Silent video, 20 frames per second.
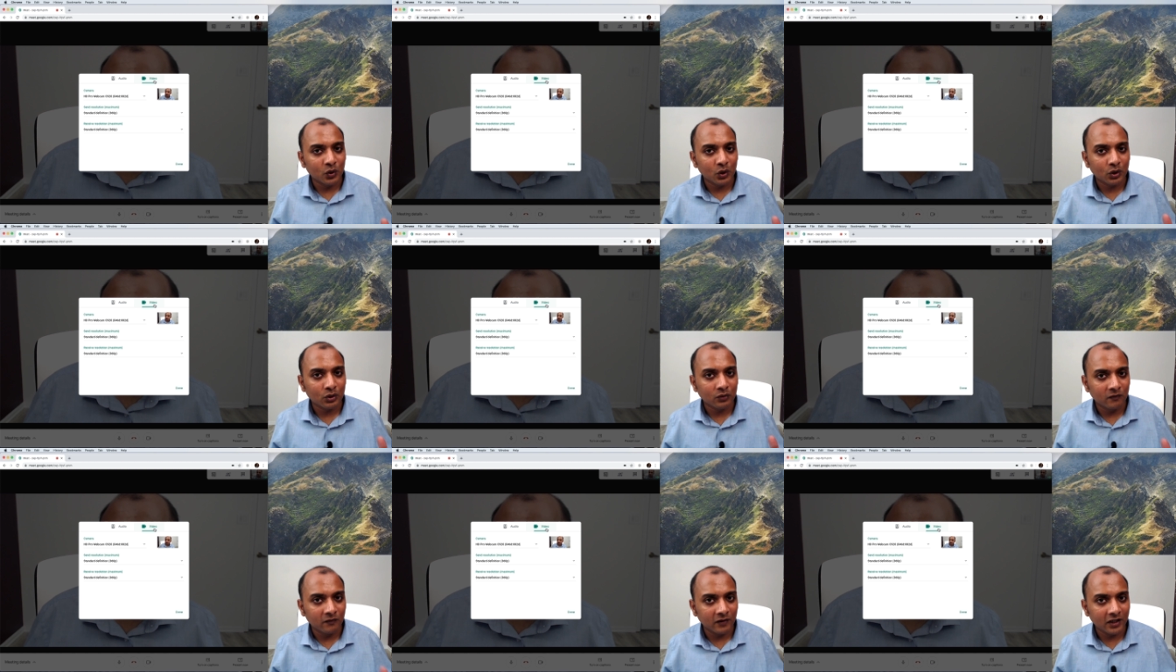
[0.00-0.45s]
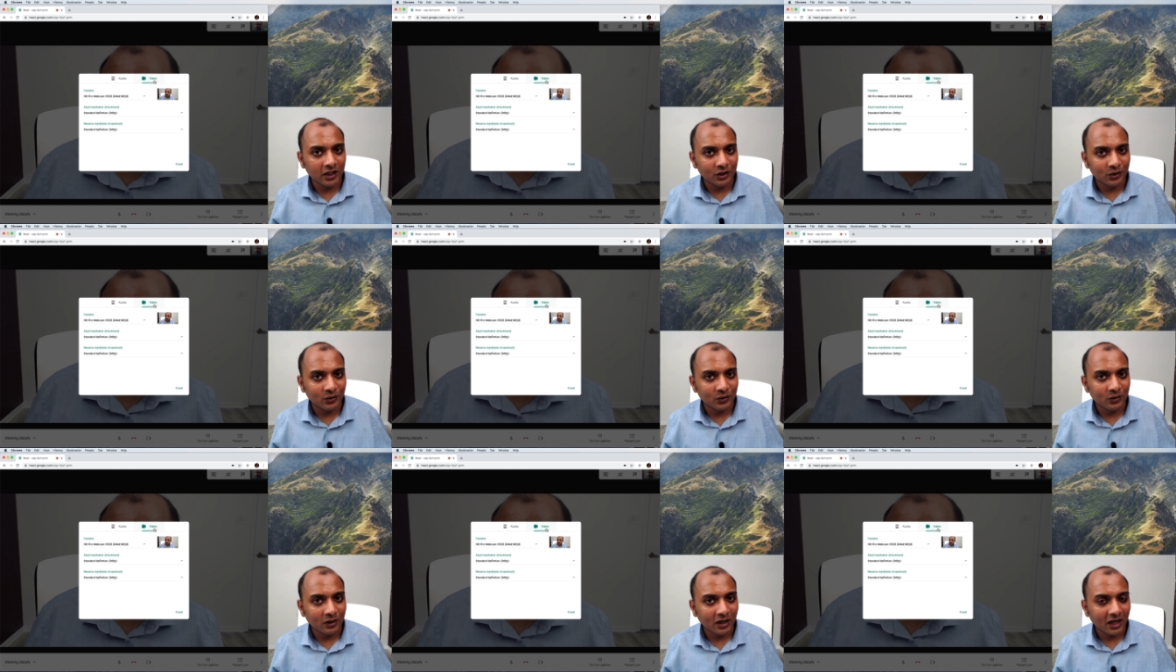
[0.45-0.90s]
to
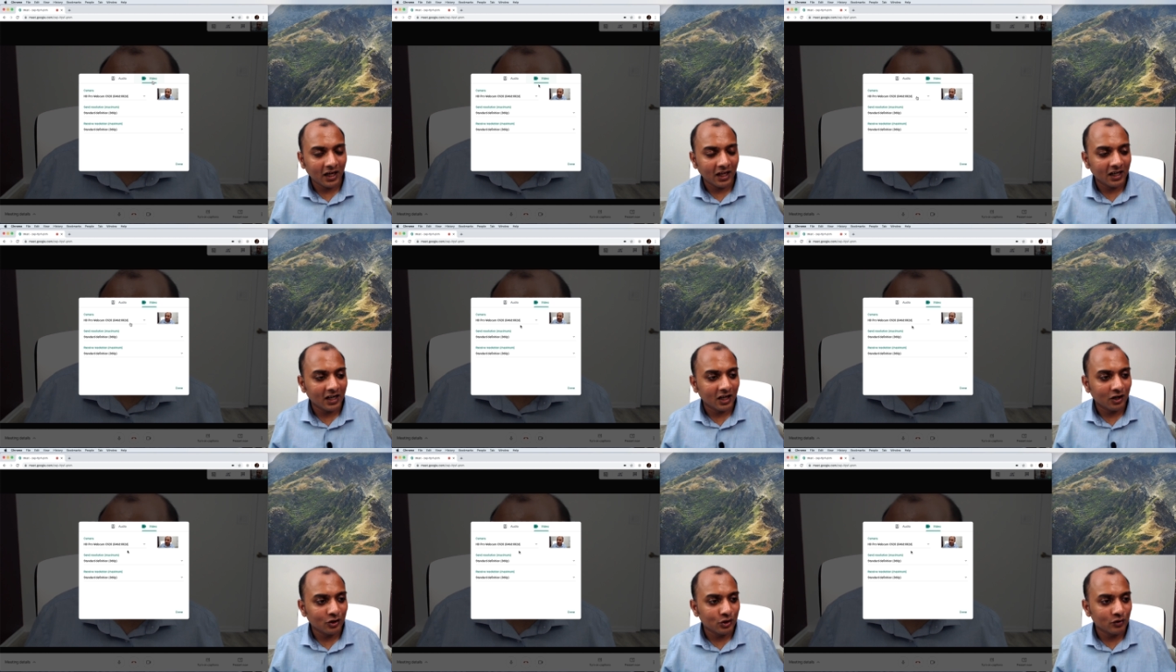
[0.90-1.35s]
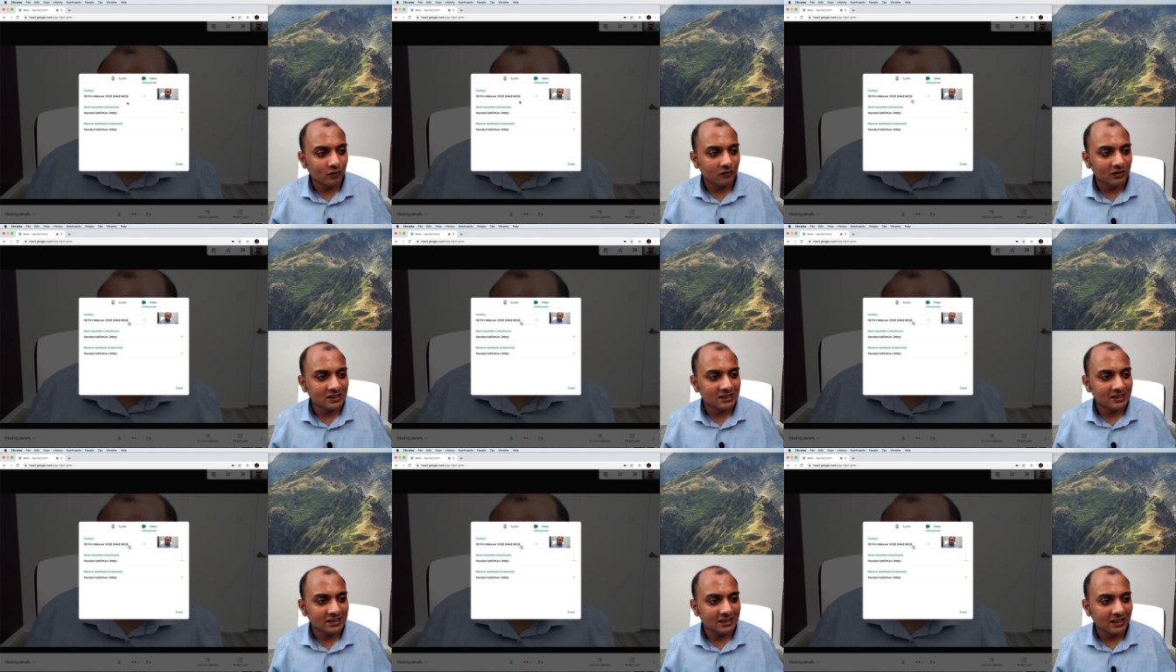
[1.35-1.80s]
video, and now you will
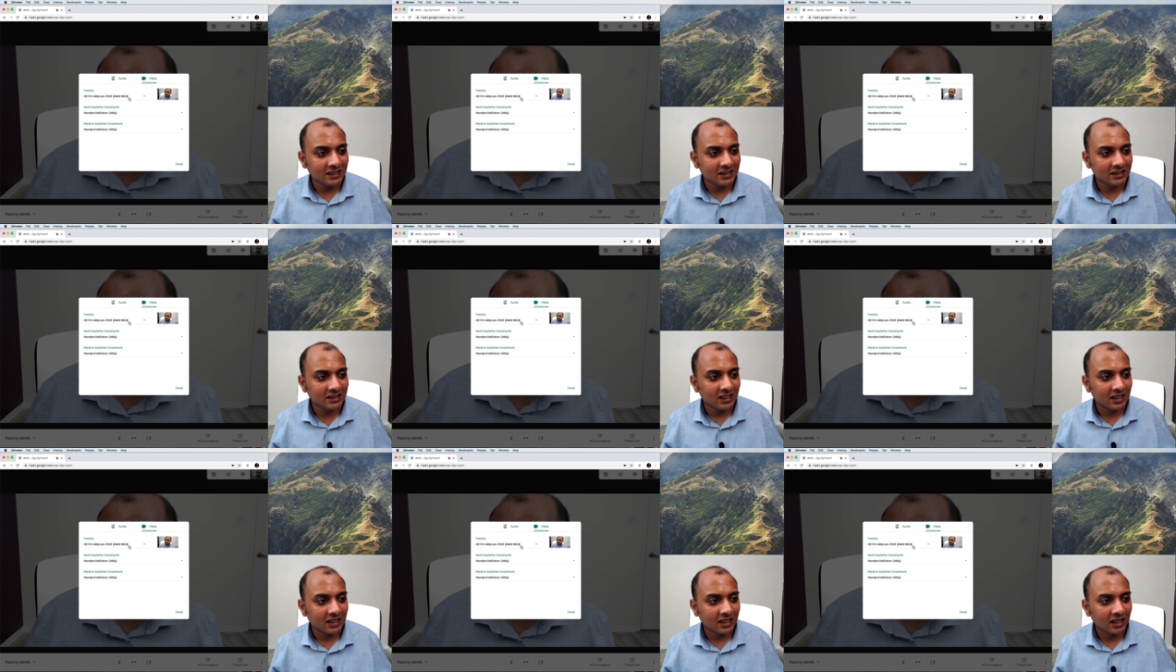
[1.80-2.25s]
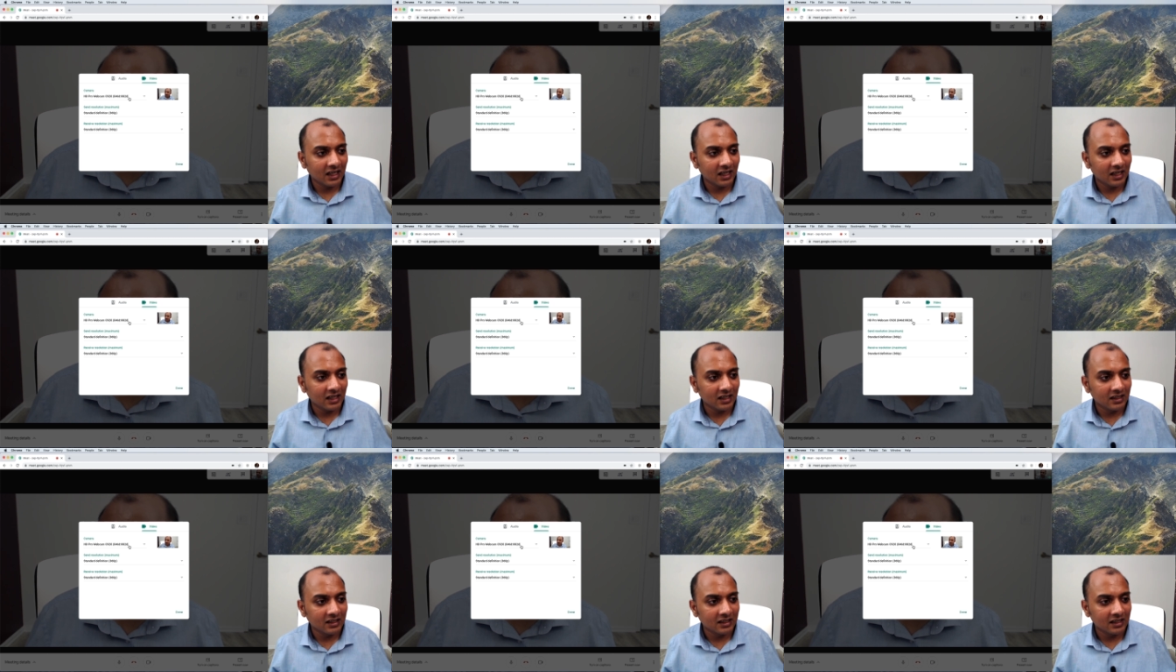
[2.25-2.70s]
see that
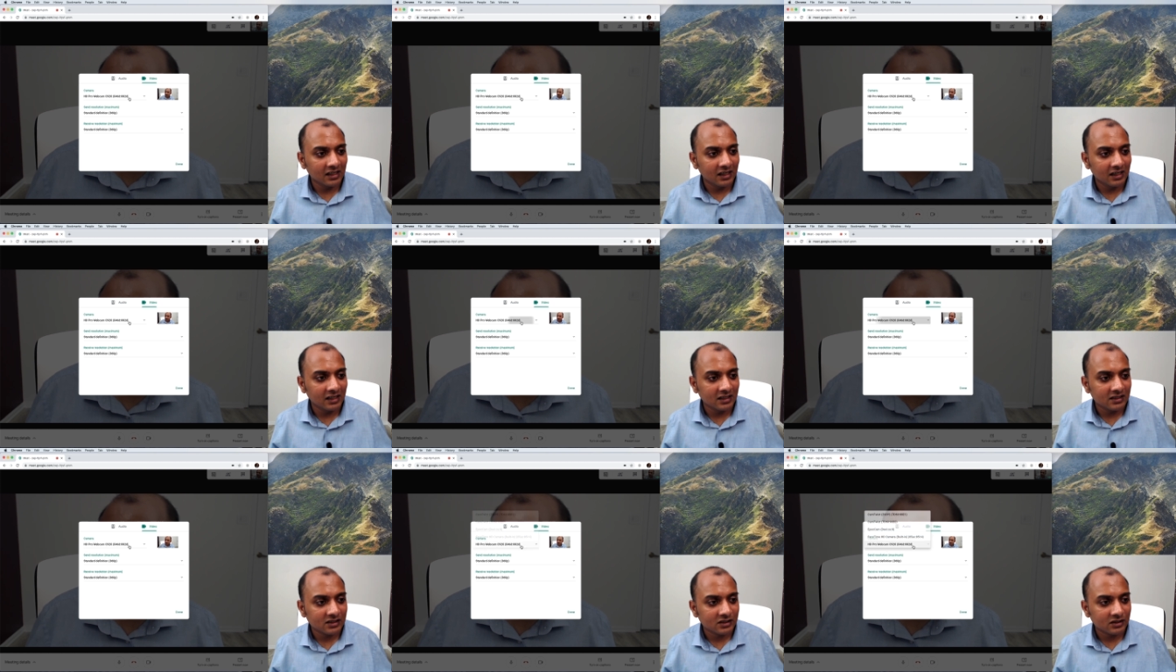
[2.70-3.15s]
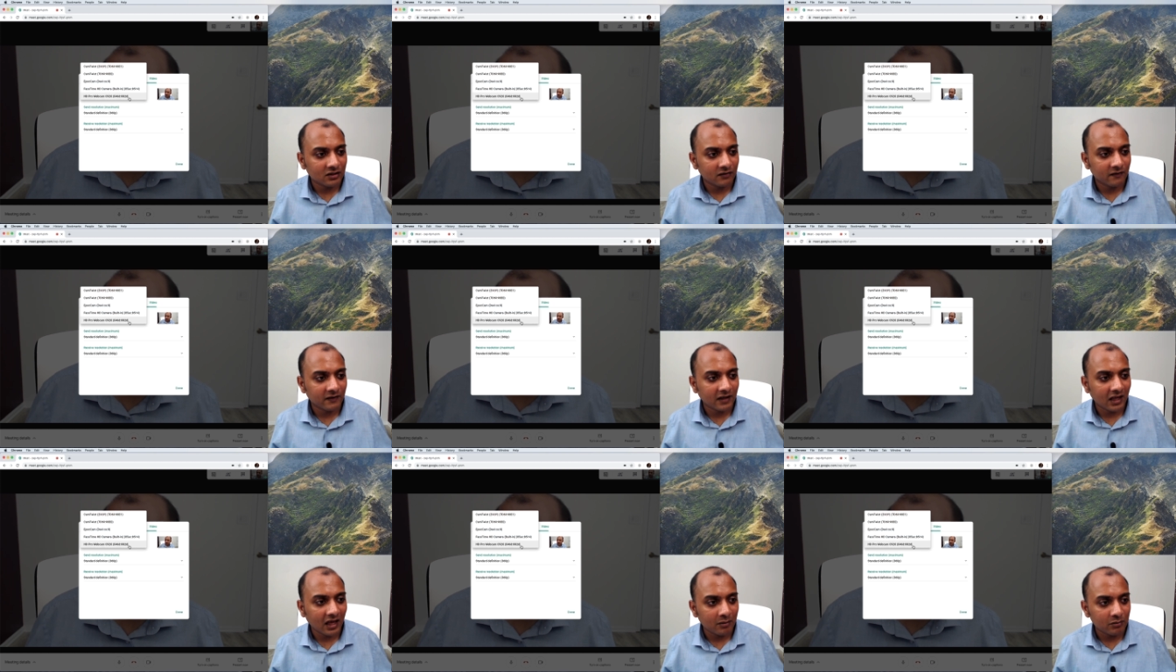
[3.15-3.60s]
in the list of
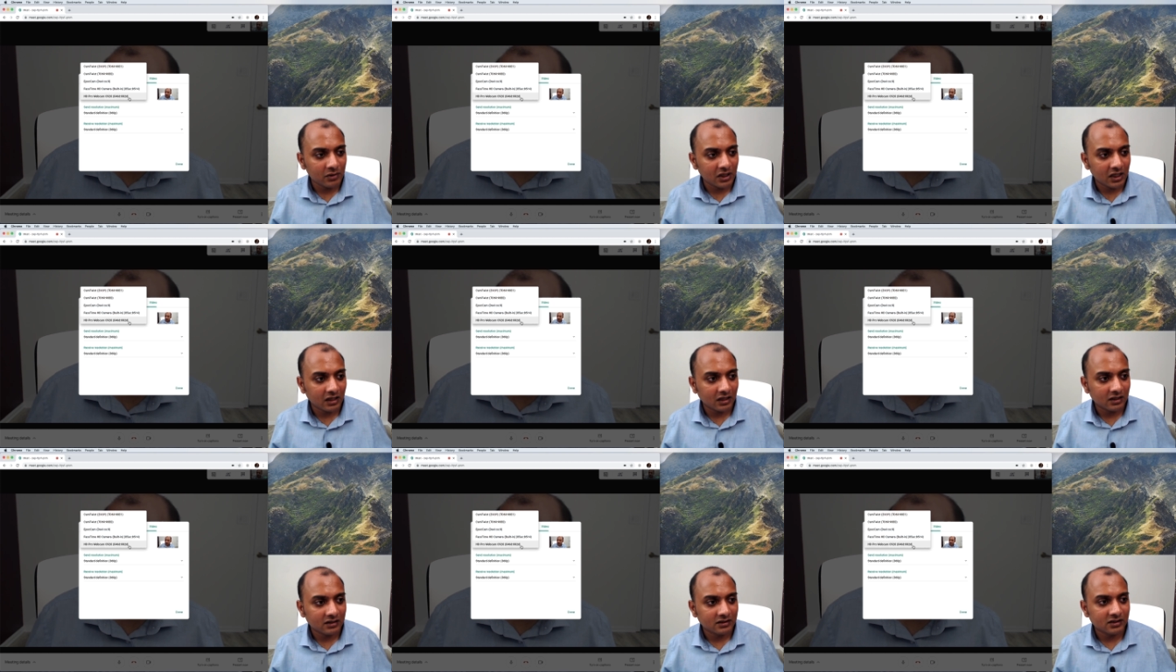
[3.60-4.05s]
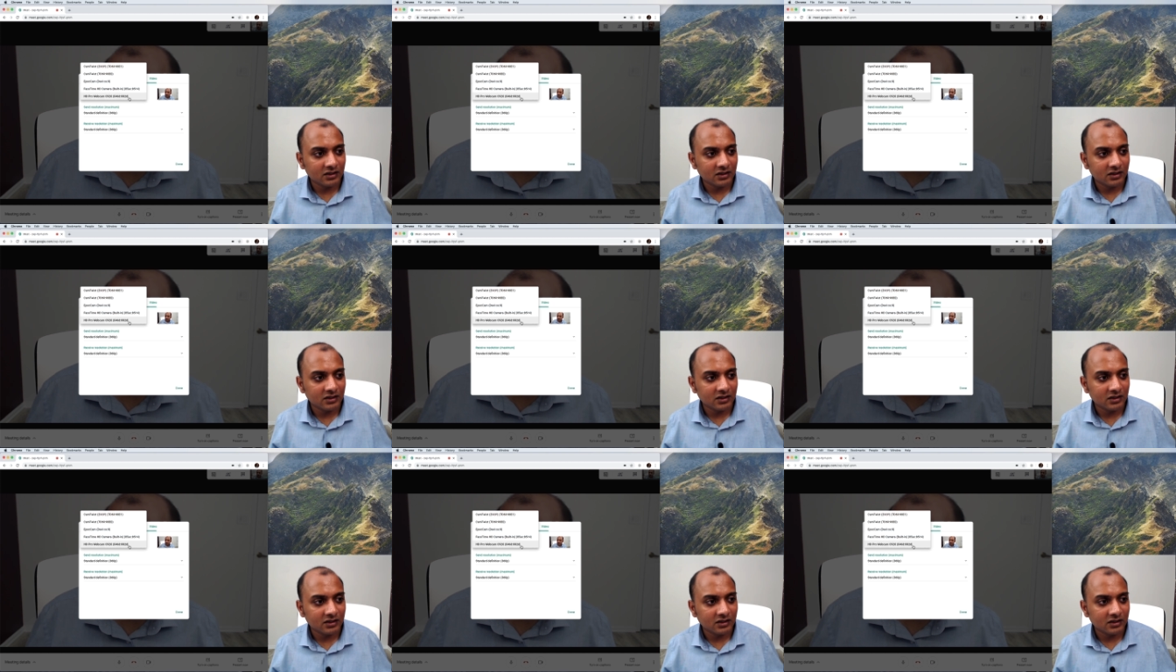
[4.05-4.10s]
cameras,